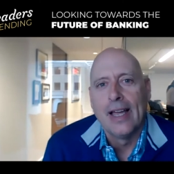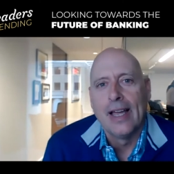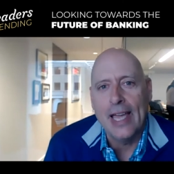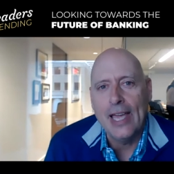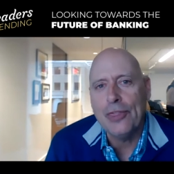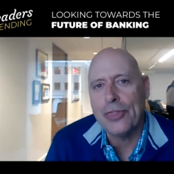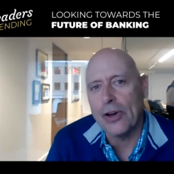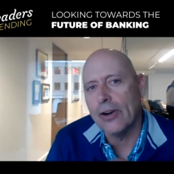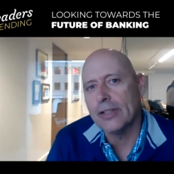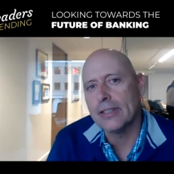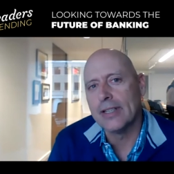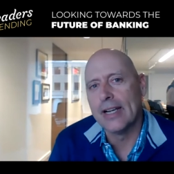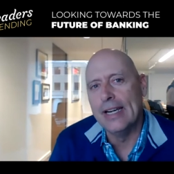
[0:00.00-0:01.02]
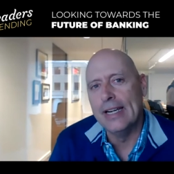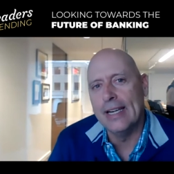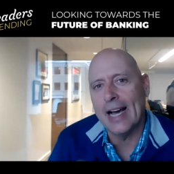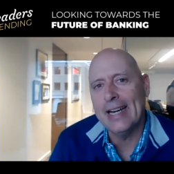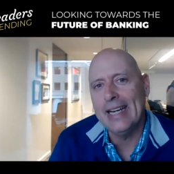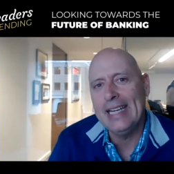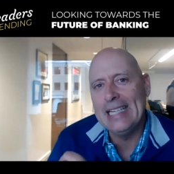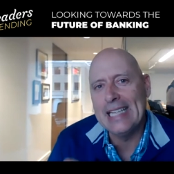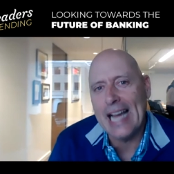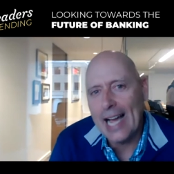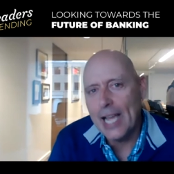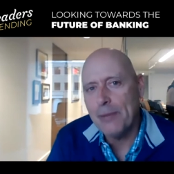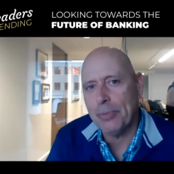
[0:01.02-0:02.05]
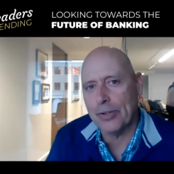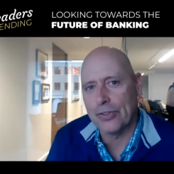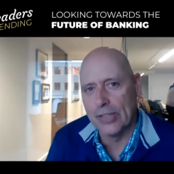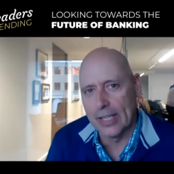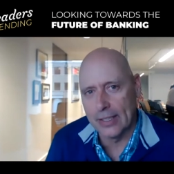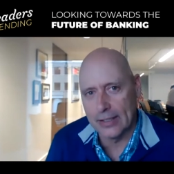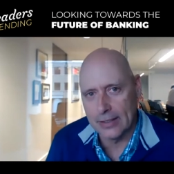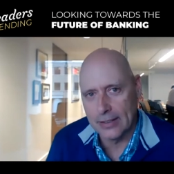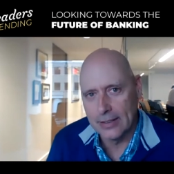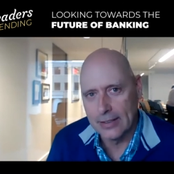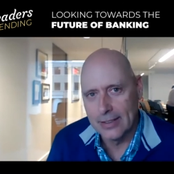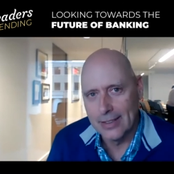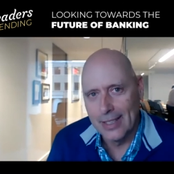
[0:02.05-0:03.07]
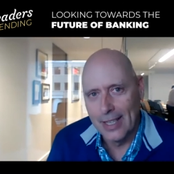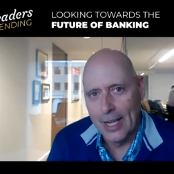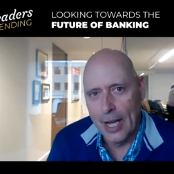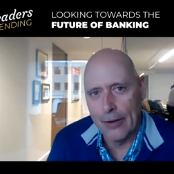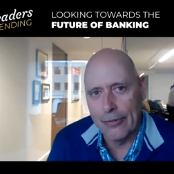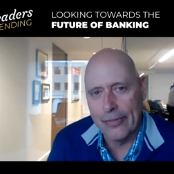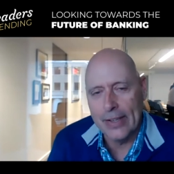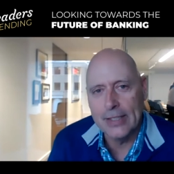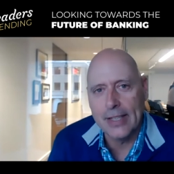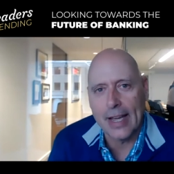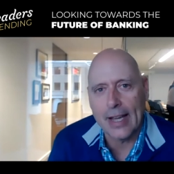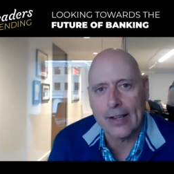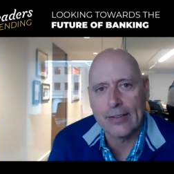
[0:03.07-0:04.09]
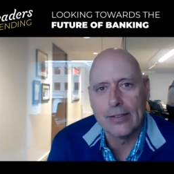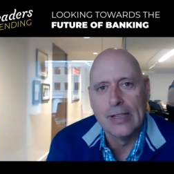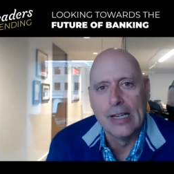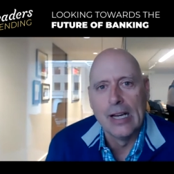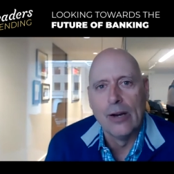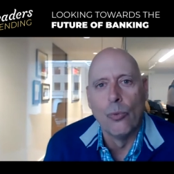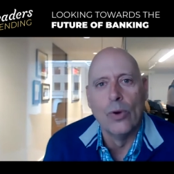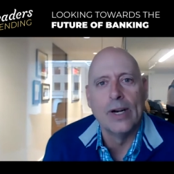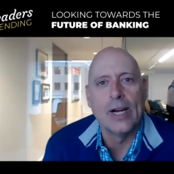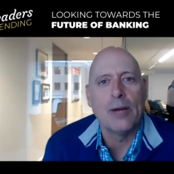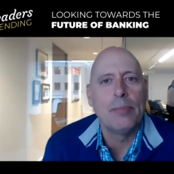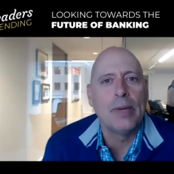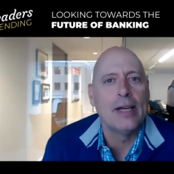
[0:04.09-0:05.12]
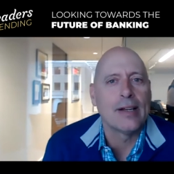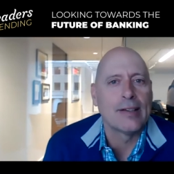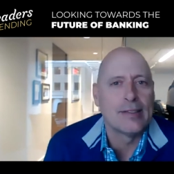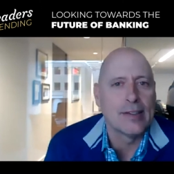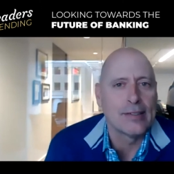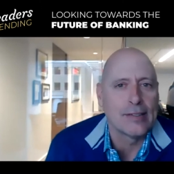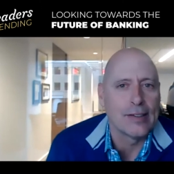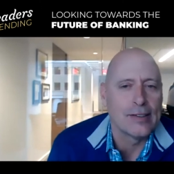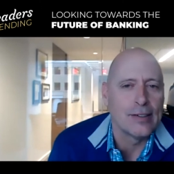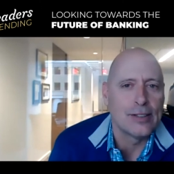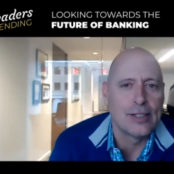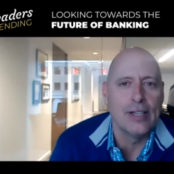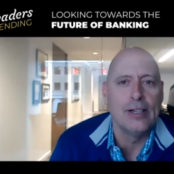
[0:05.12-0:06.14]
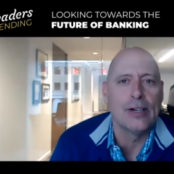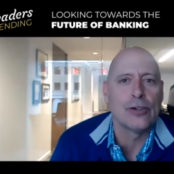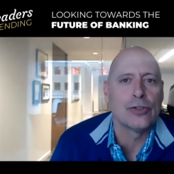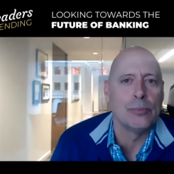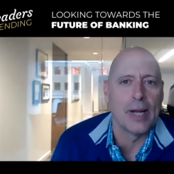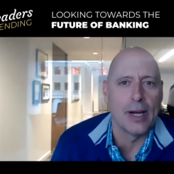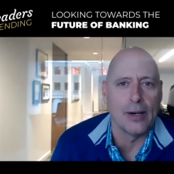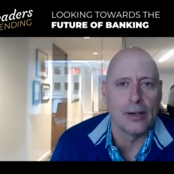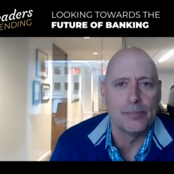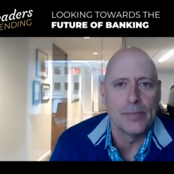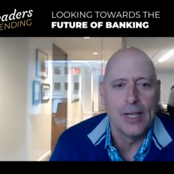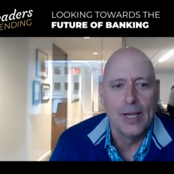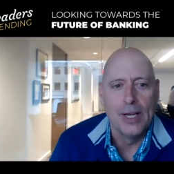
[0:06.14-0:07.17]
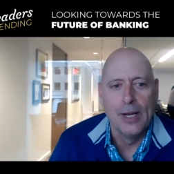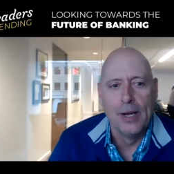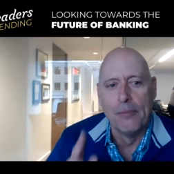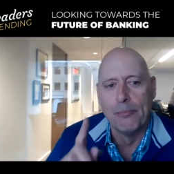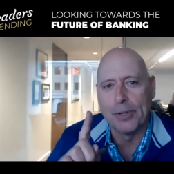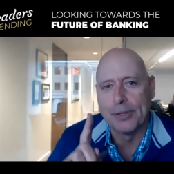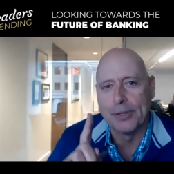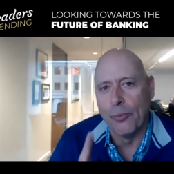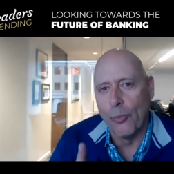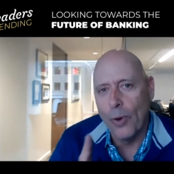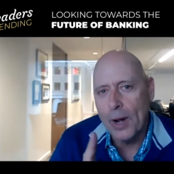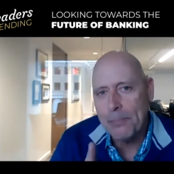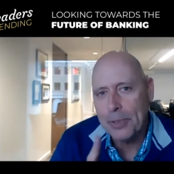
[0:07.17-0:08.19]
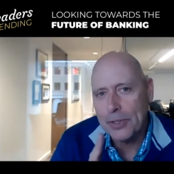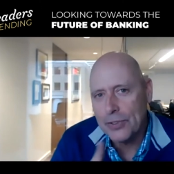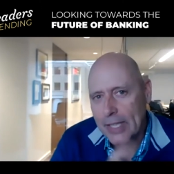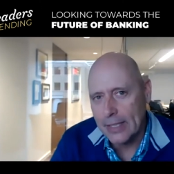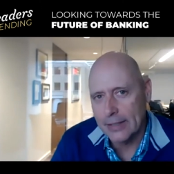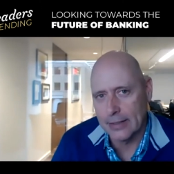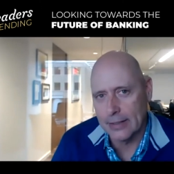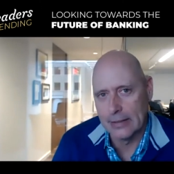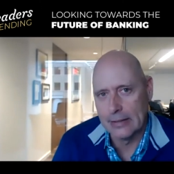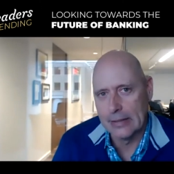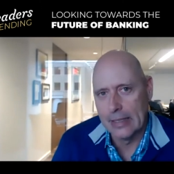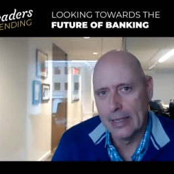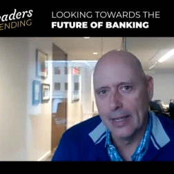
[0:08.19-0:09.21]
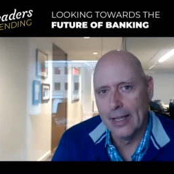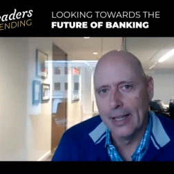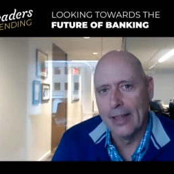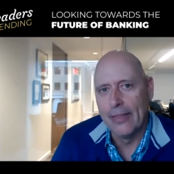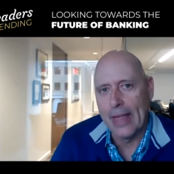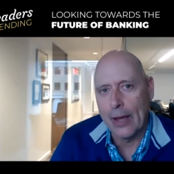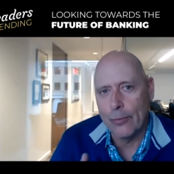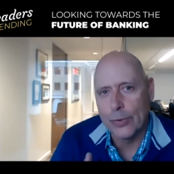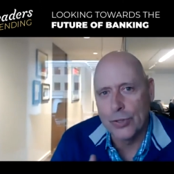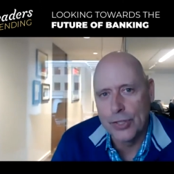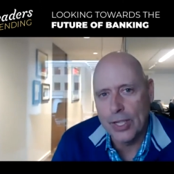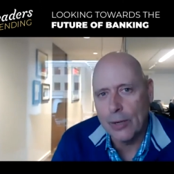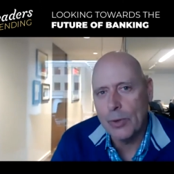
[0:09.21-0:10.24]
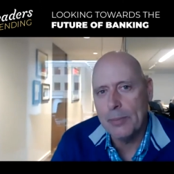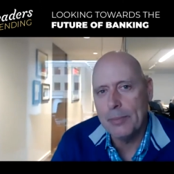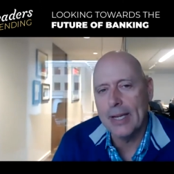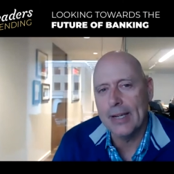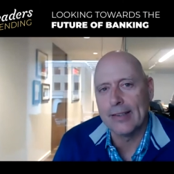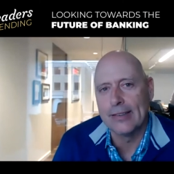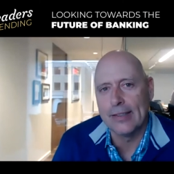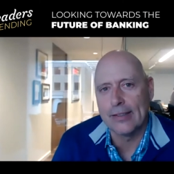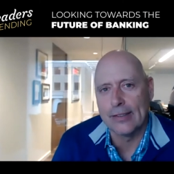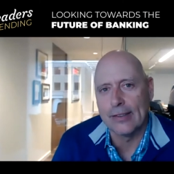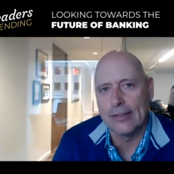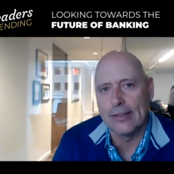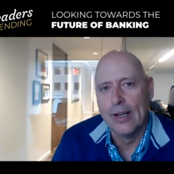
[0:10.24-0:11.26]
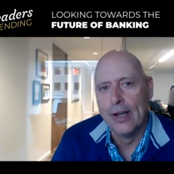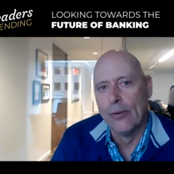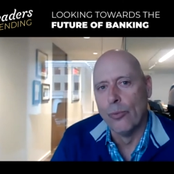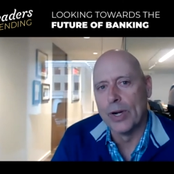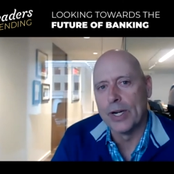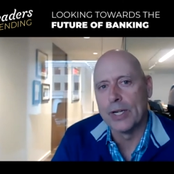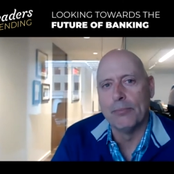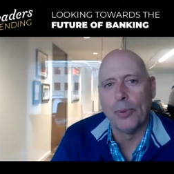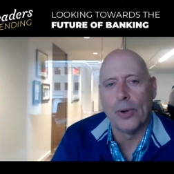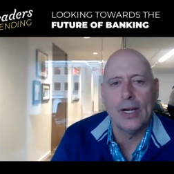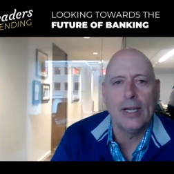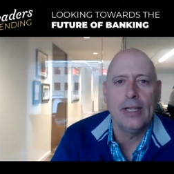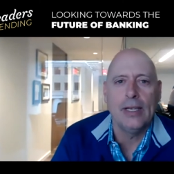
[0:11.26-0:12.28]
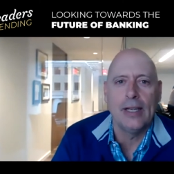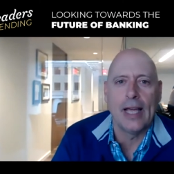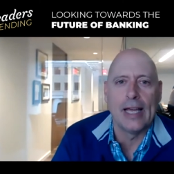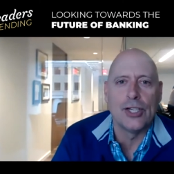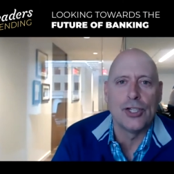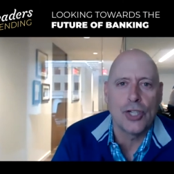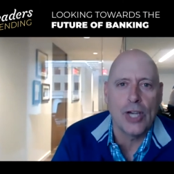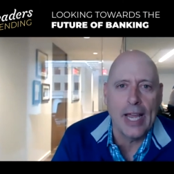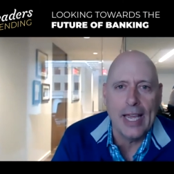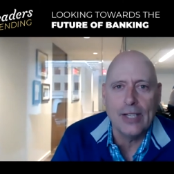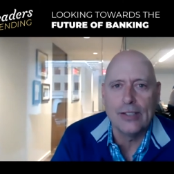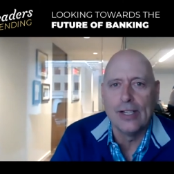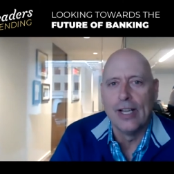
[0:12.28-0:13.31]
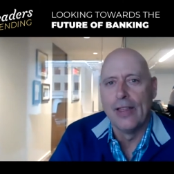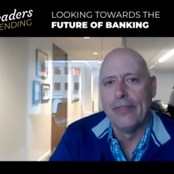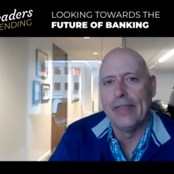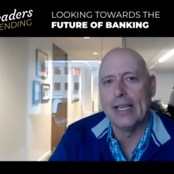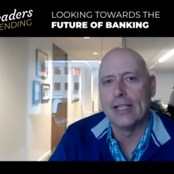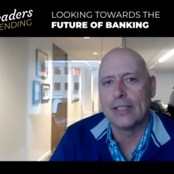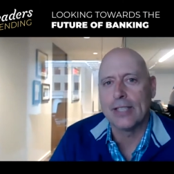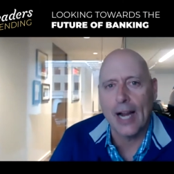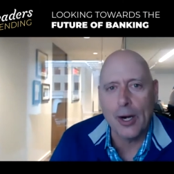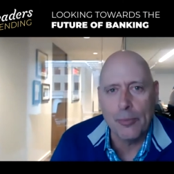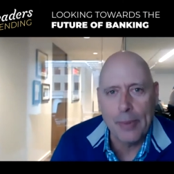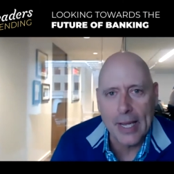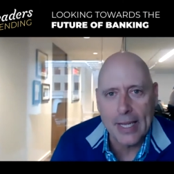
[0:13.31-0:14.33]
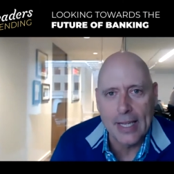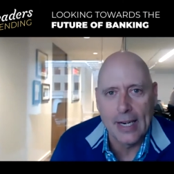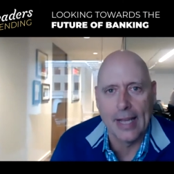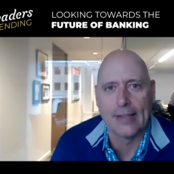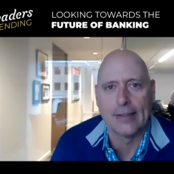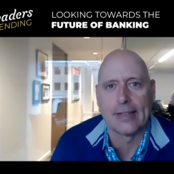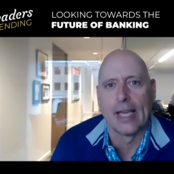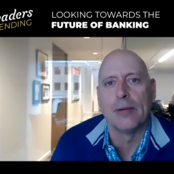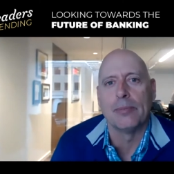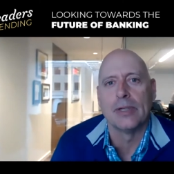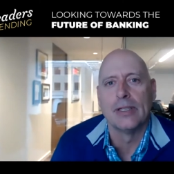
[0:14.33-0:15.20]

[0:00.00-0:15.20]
He thought 99% of fintechs would not be in existence 10 years from now. But the 1% that still would be in existence would complete and change the entire banking landscape